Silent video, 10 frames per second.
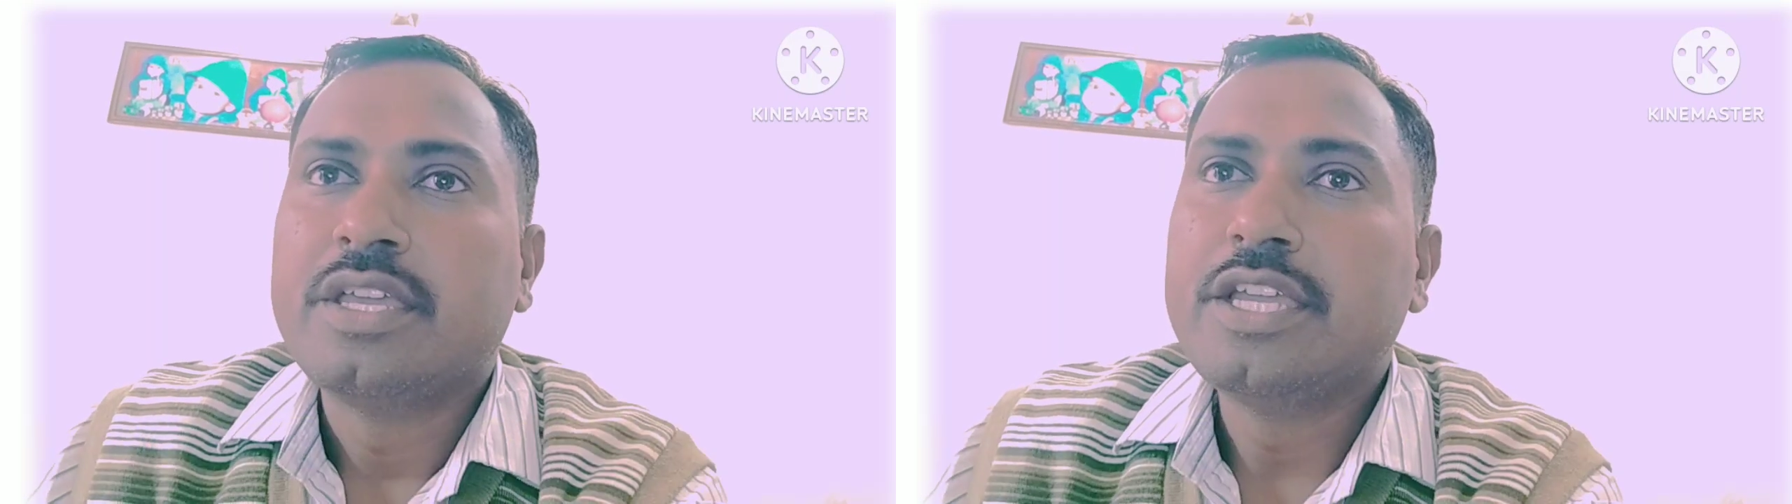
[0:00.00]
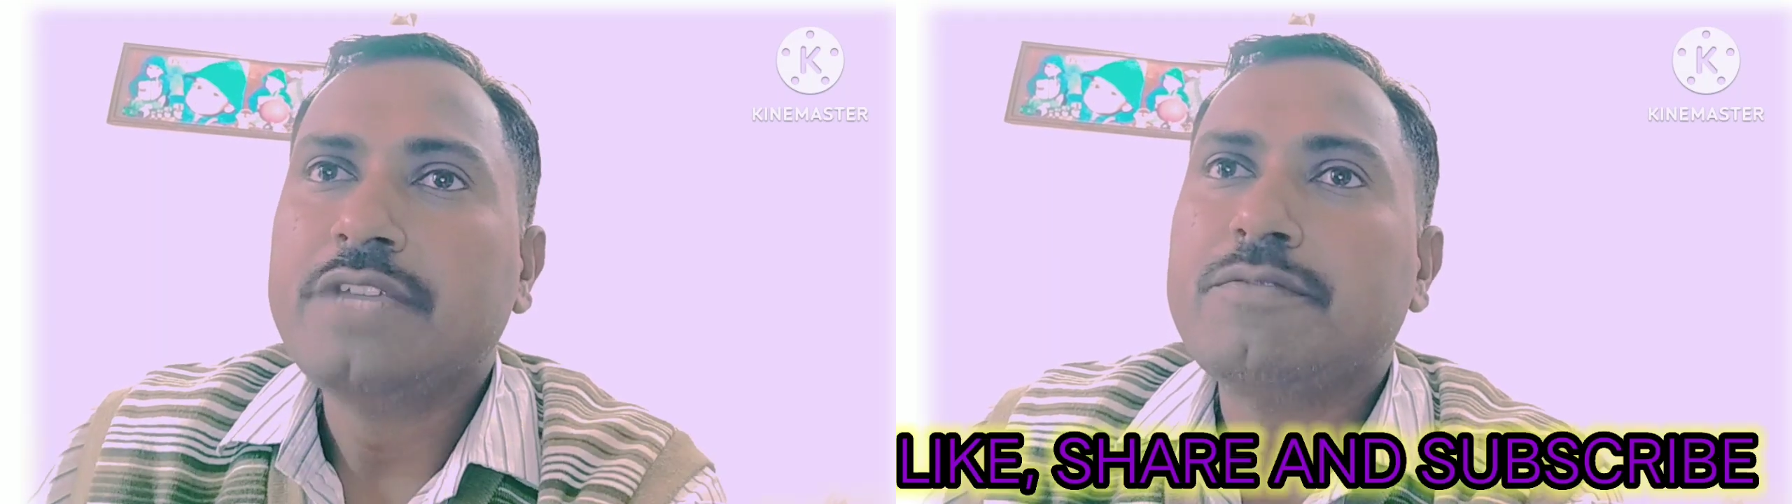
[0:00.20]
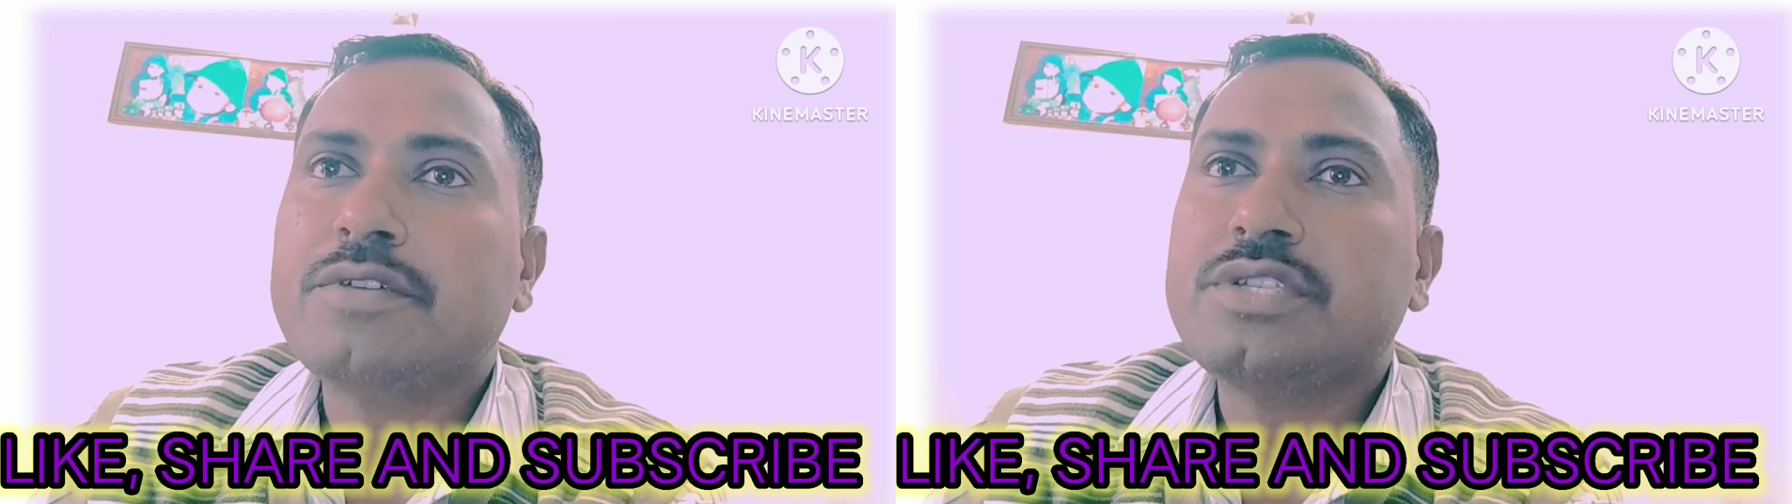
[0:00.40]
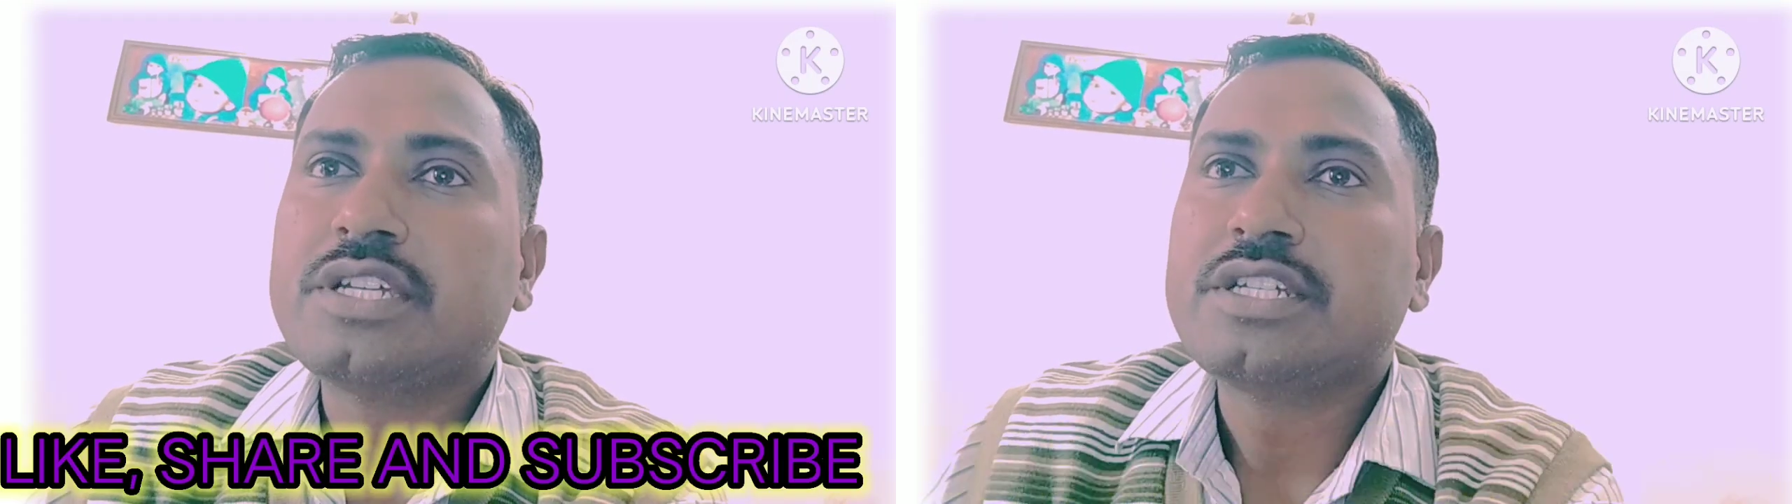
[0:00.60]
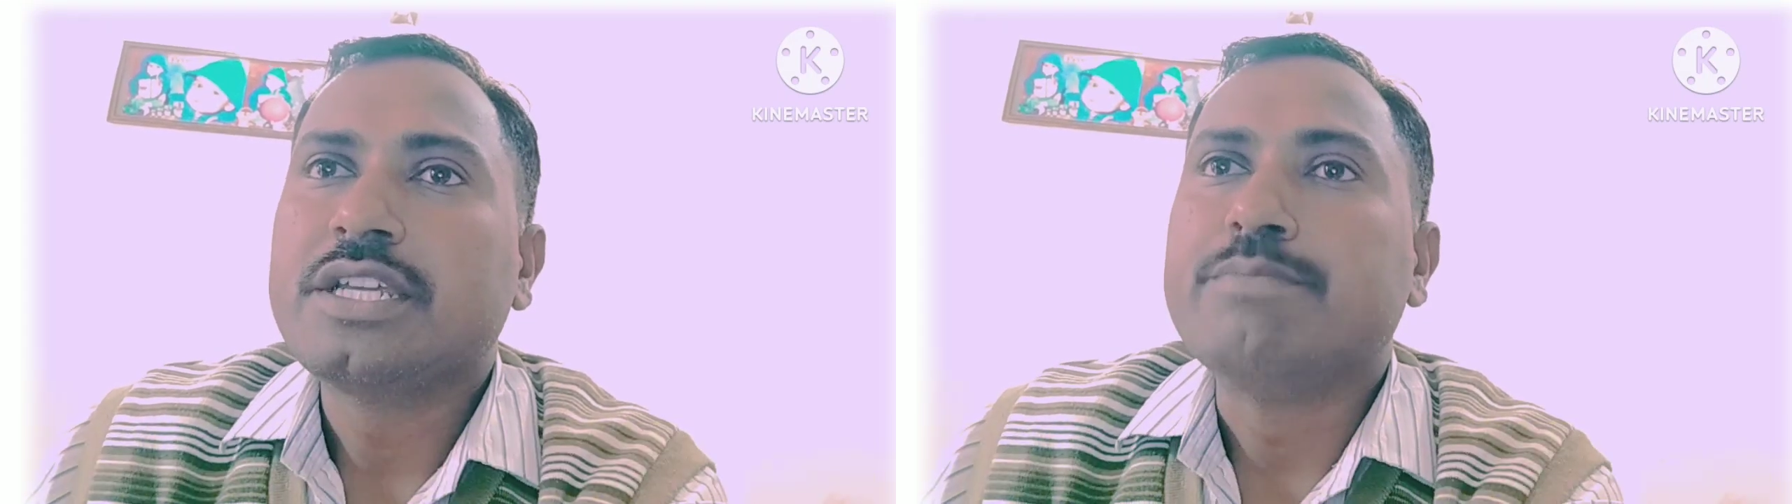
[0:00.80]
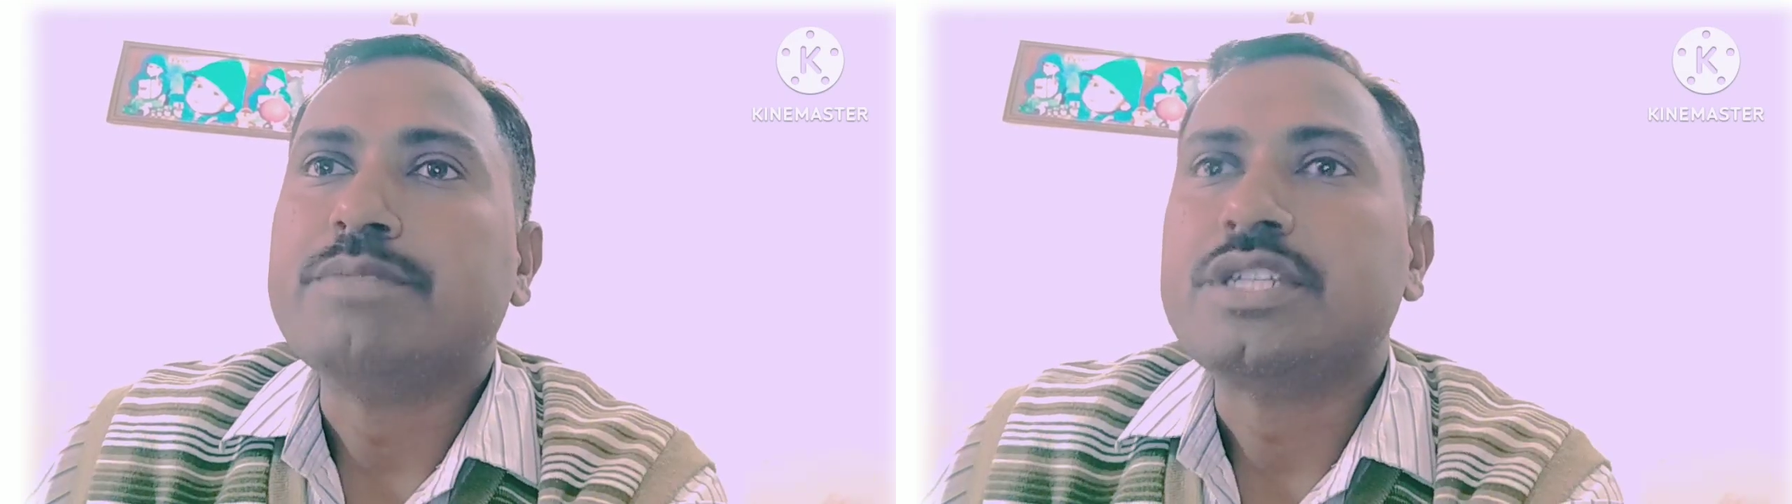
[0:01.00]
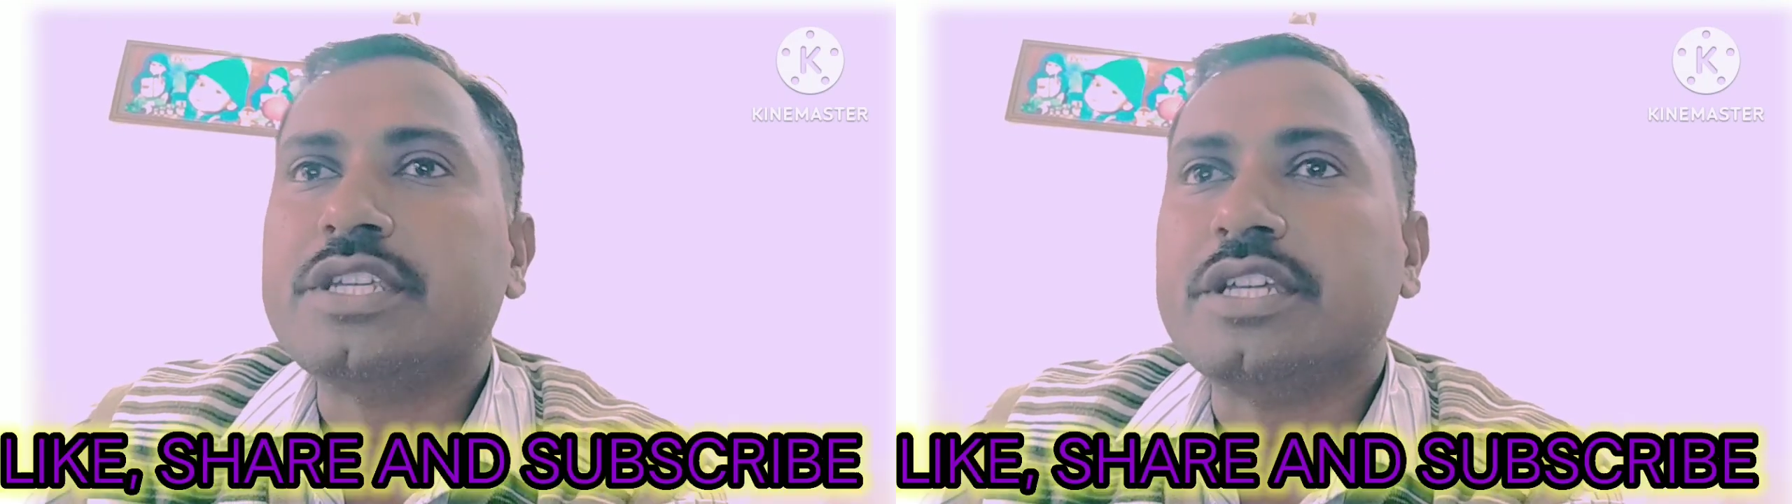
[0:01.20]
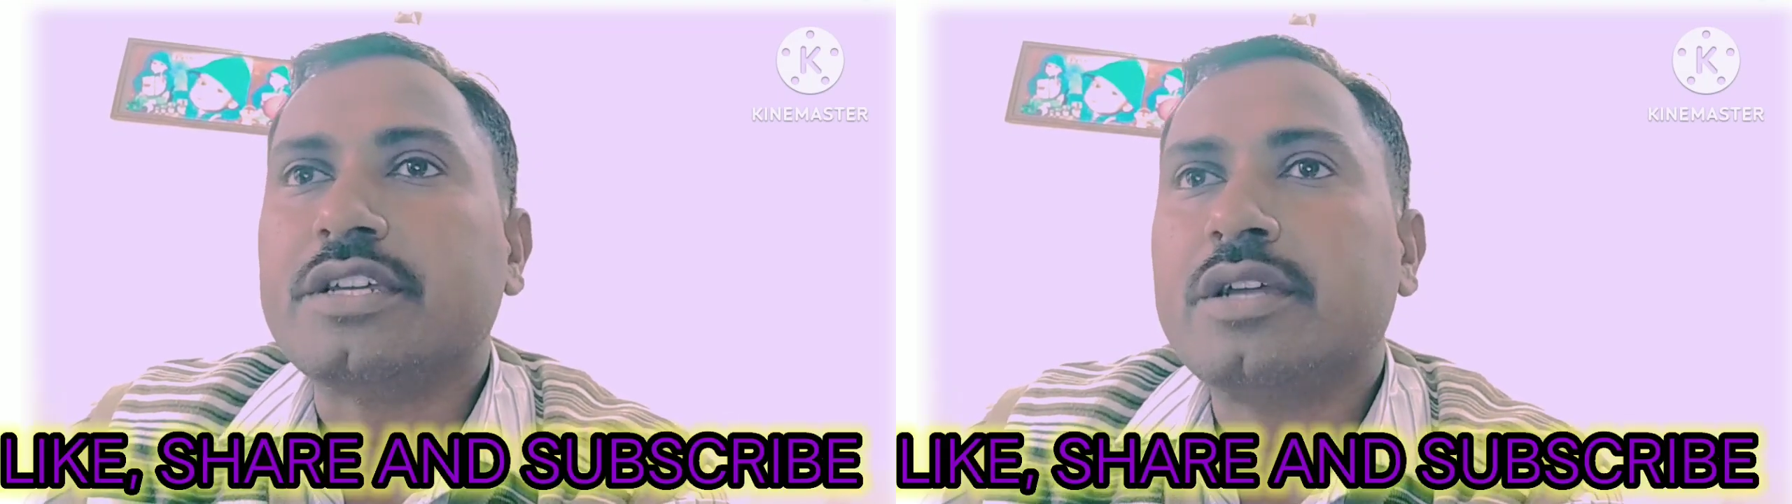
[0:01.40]
It was just a
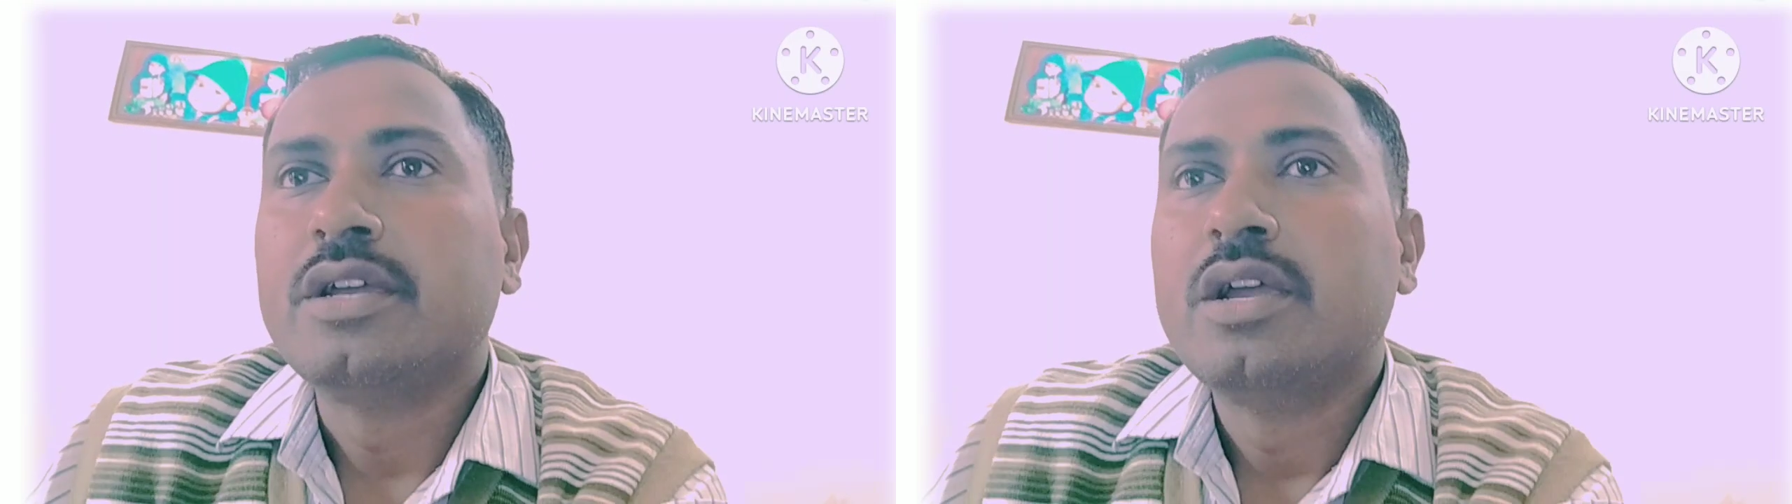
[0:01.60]
mistake.